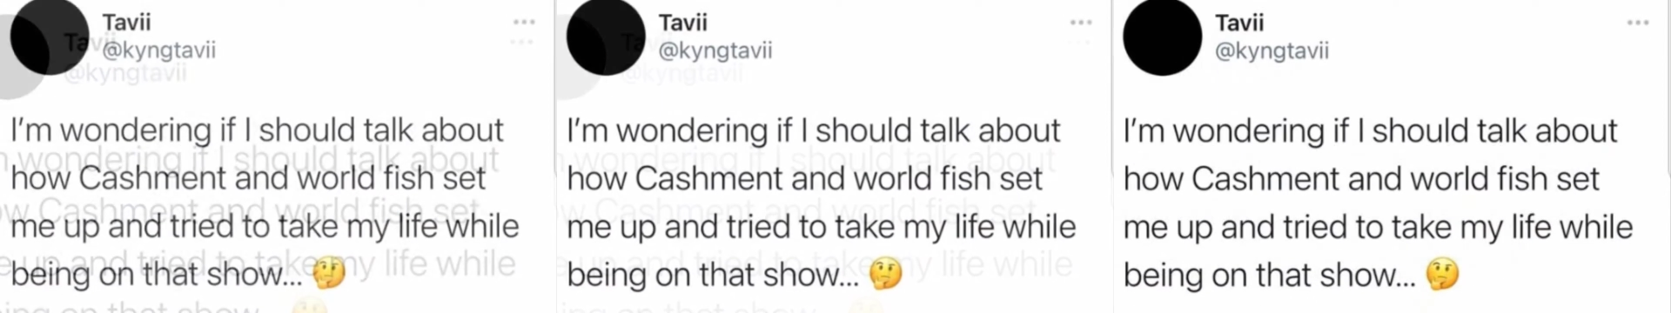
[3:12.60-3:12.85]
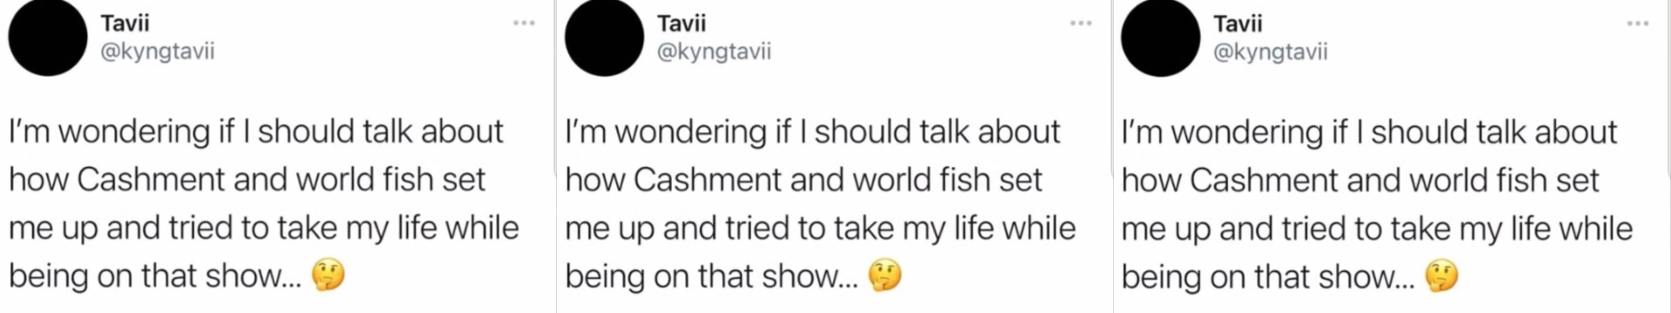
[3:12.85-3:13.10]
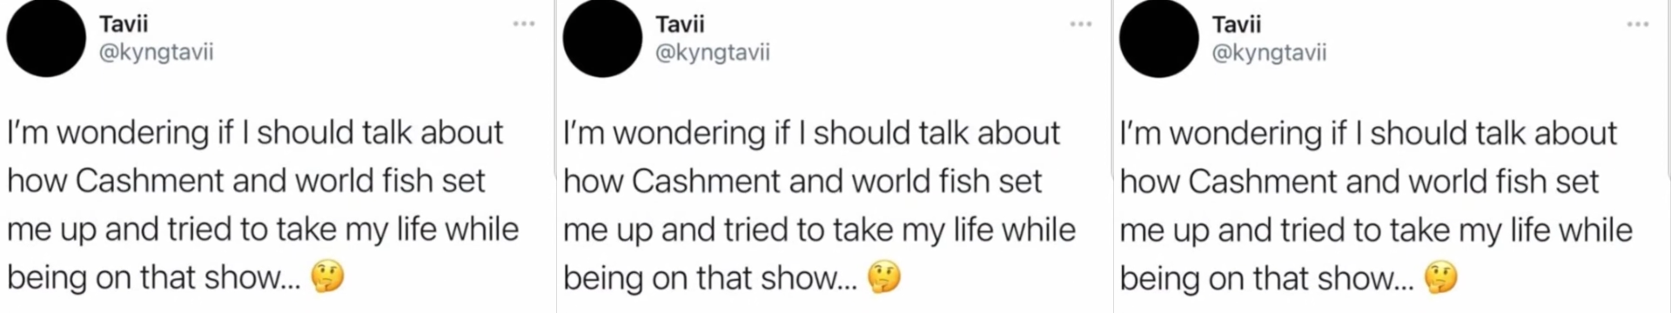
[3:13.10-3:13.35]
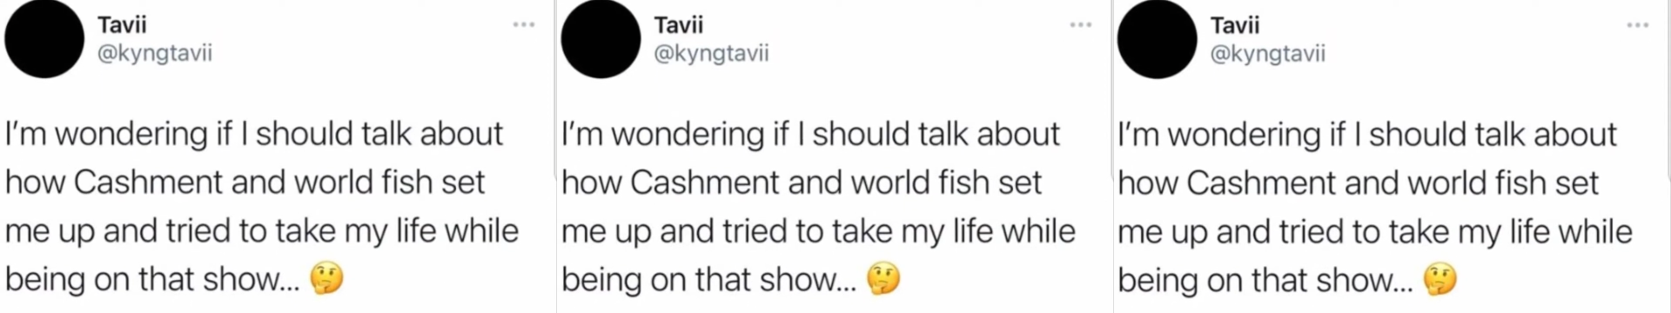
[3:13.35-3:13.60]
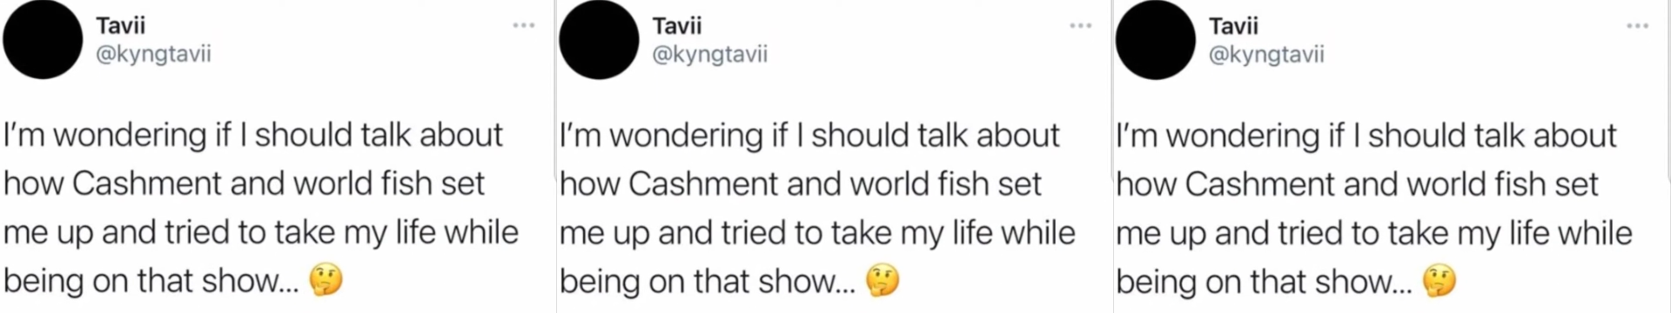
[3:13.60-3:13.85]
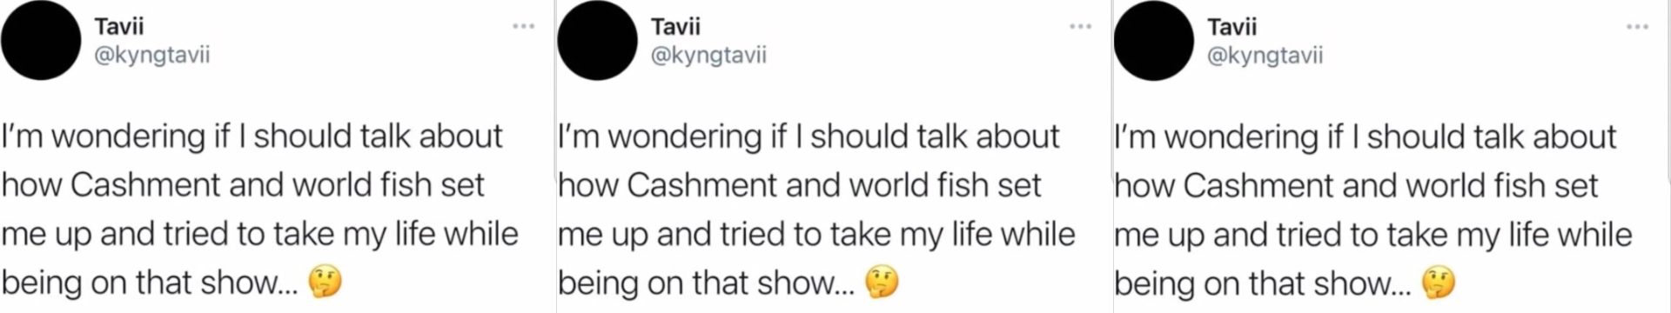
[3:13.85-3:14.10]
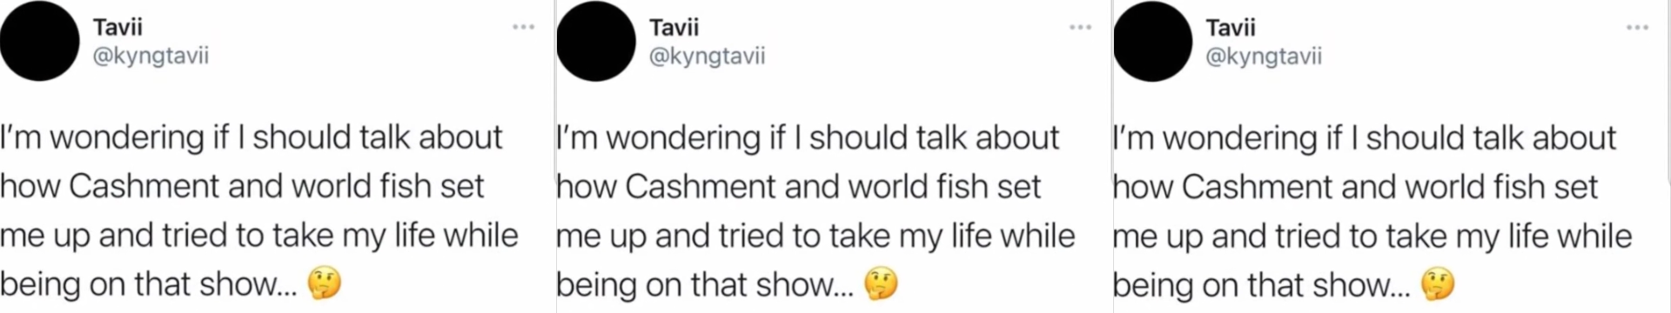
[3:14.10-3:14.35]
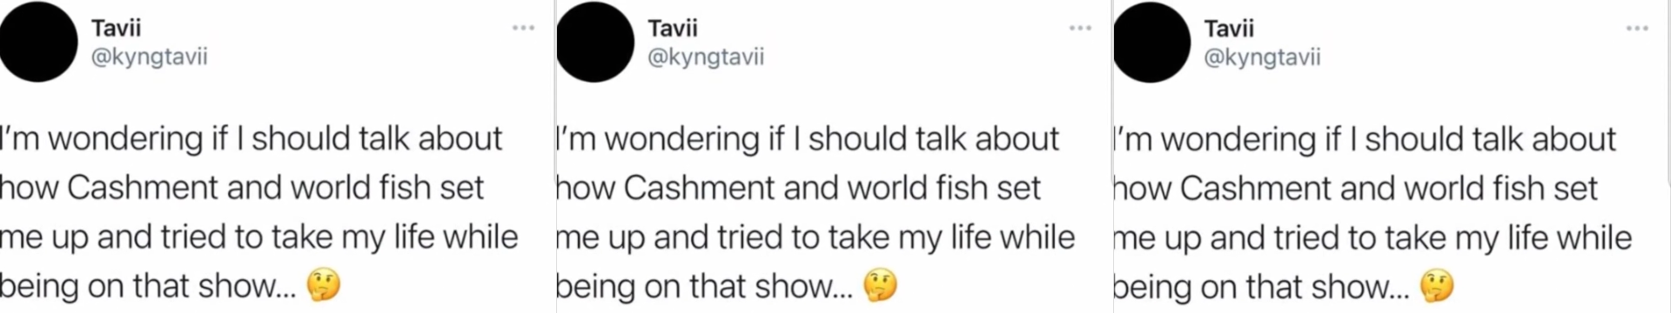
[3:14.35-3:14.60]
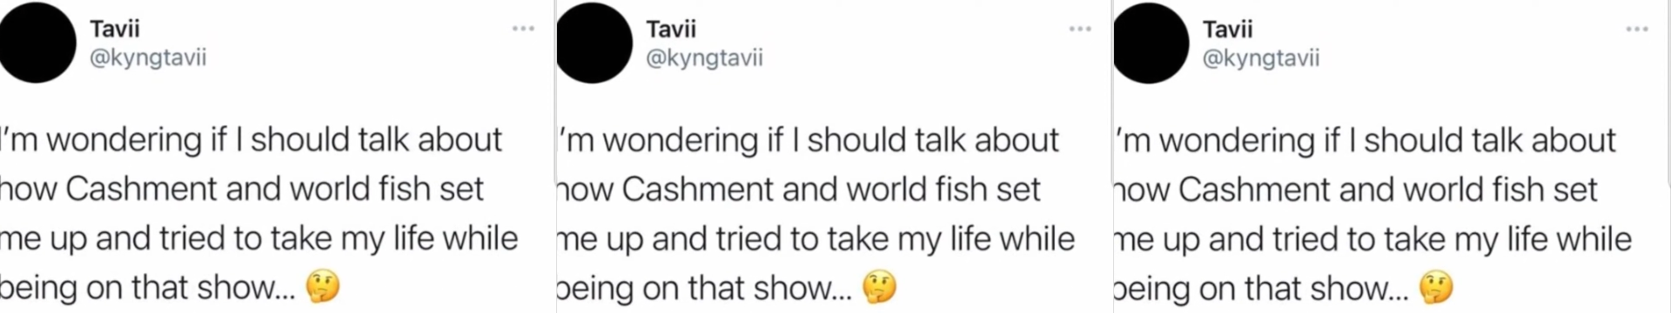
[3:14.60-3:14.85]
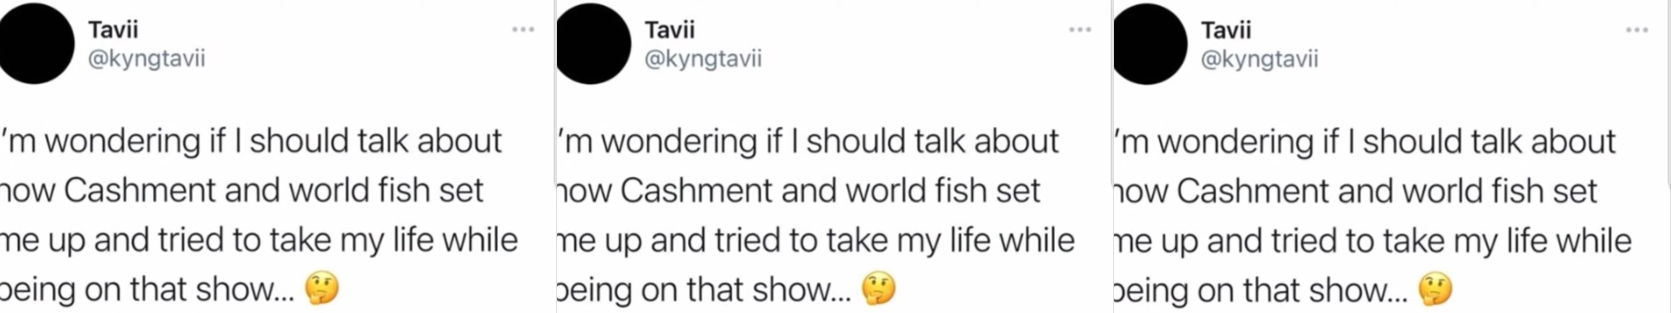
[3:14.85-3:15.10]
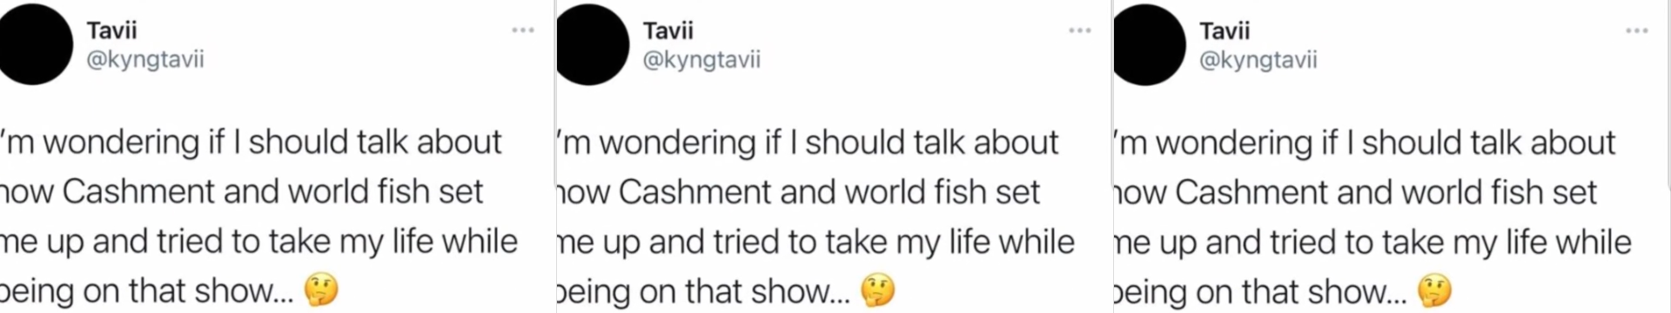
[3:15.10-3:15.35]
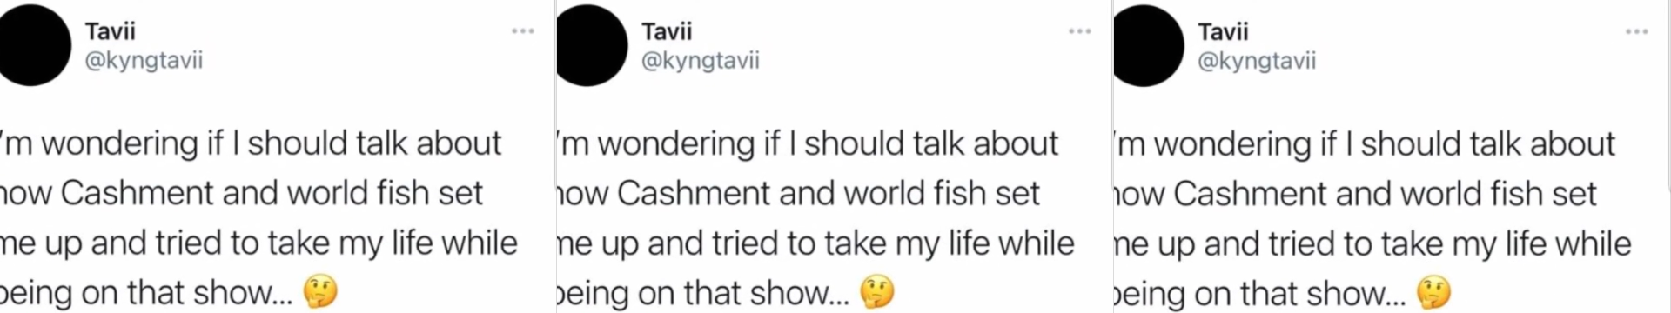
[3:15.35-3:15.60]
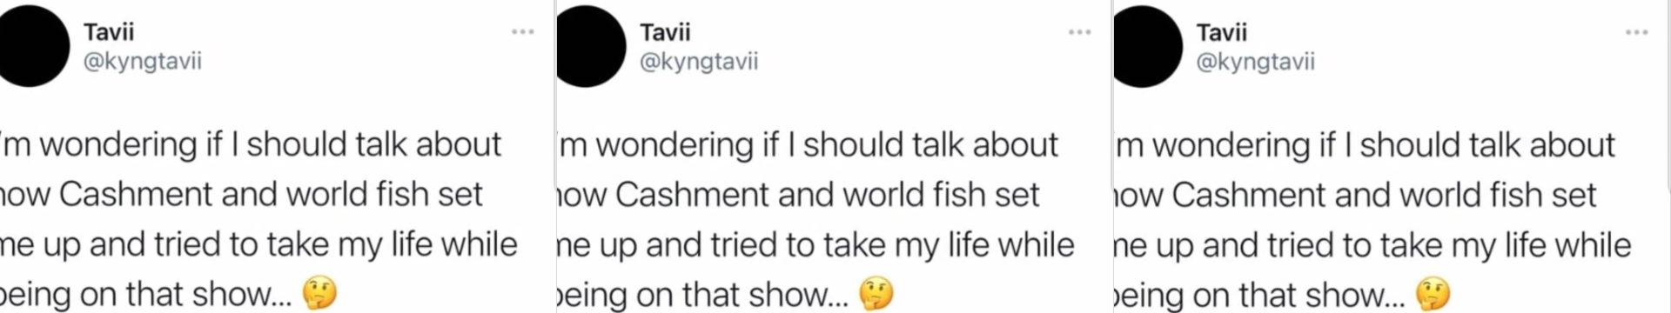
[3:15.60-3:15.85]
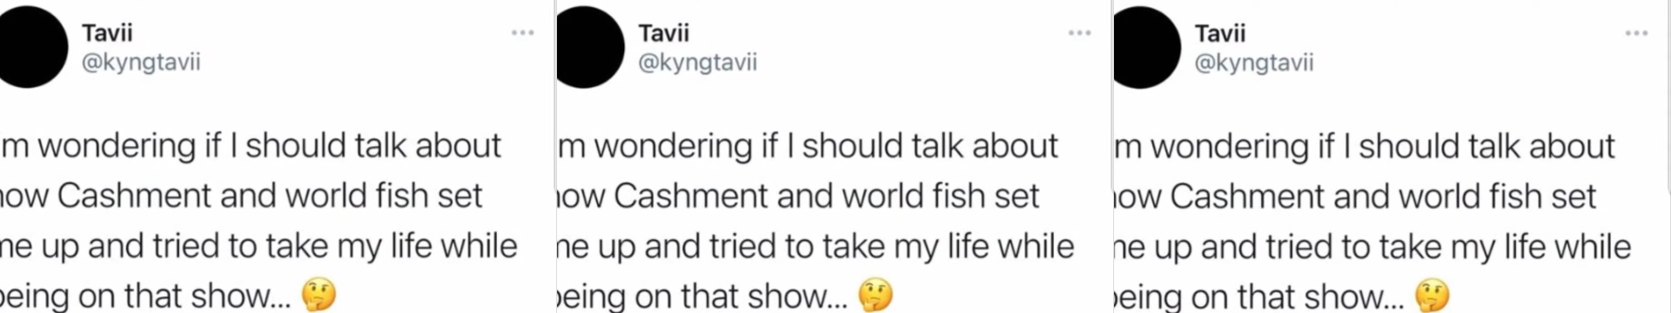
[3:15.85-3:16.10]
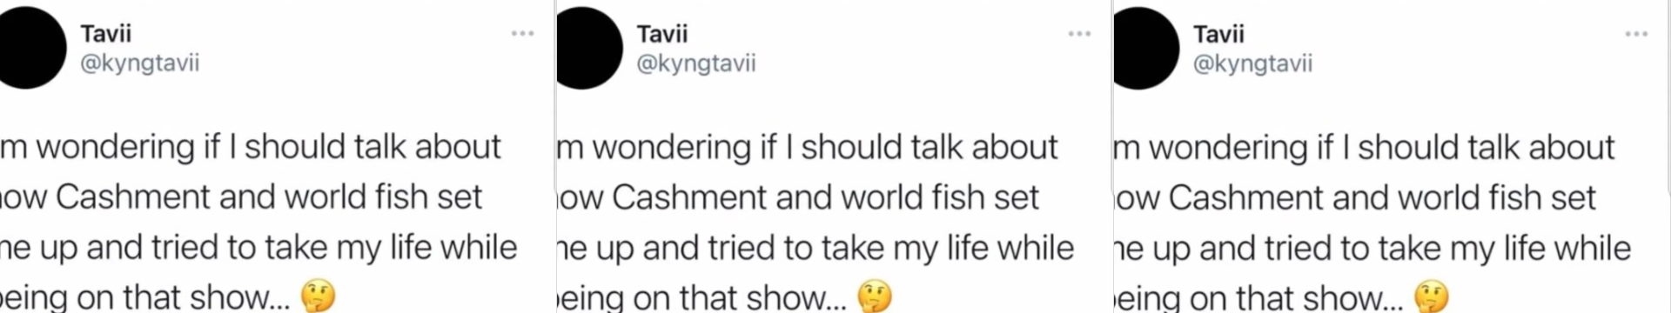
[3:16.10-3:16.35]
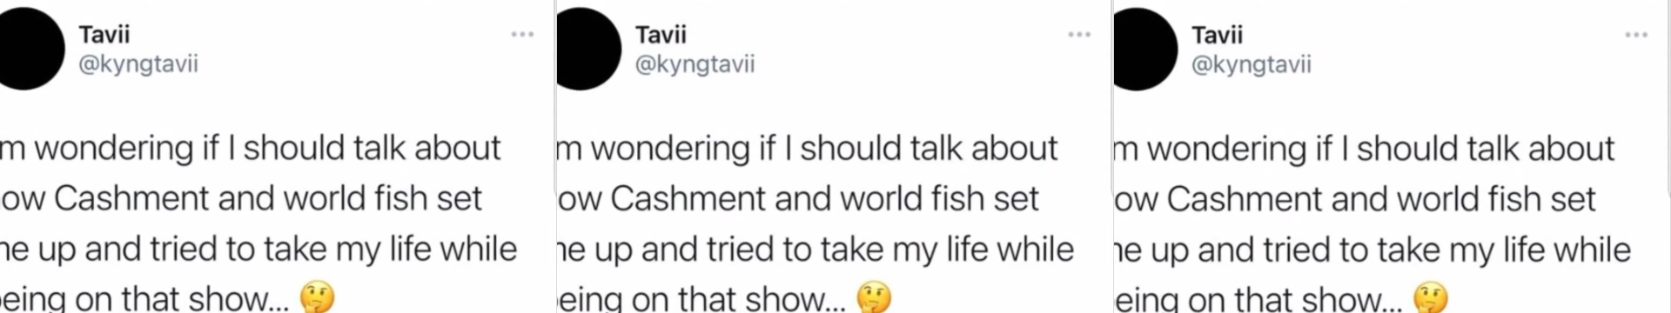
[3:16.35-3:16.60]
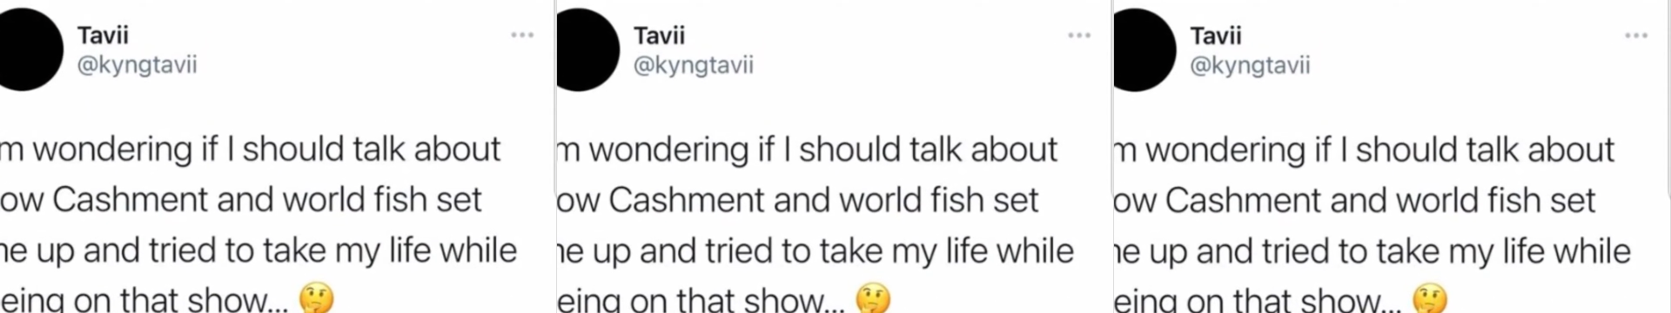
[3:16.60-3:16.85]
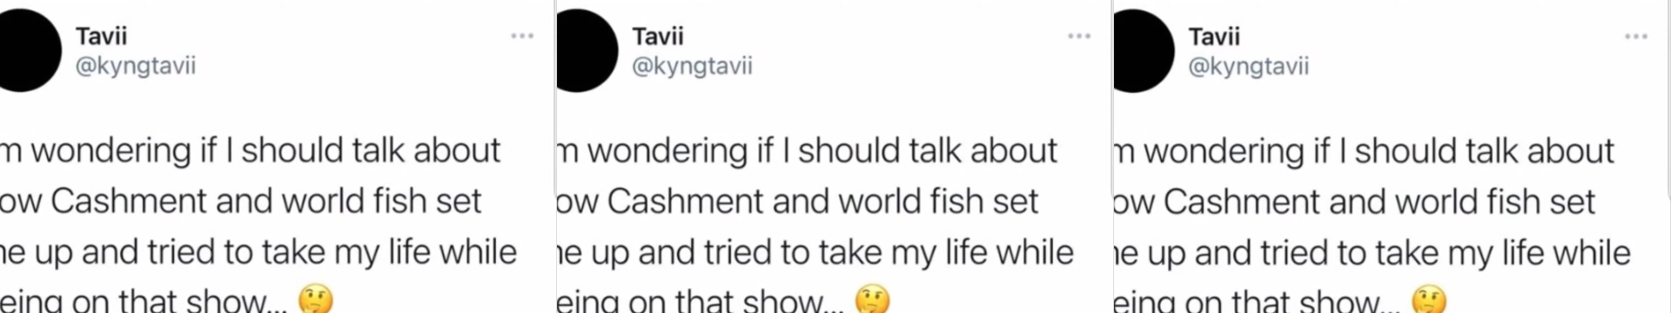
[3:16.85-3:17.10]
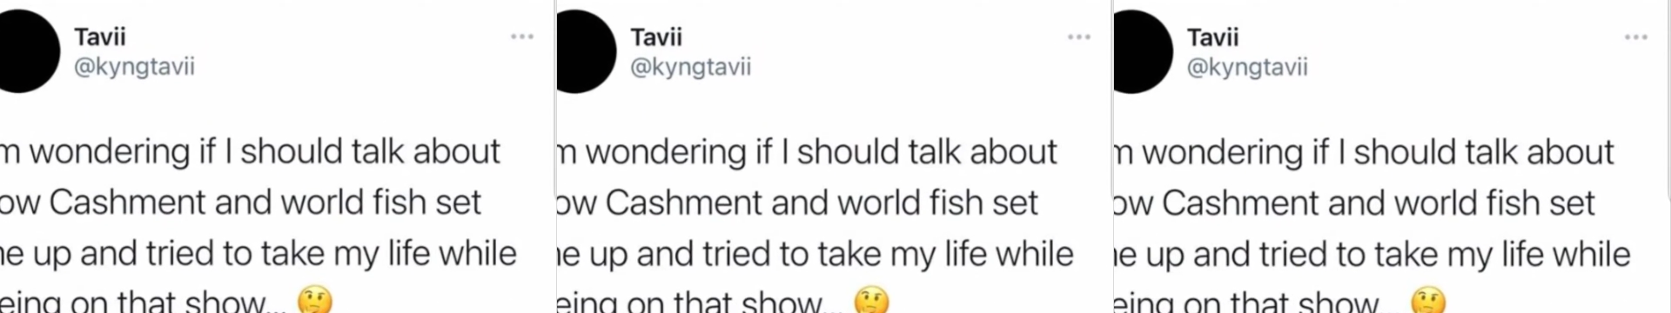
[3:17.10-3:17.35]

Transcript: No face is visible, so there are no lips to read.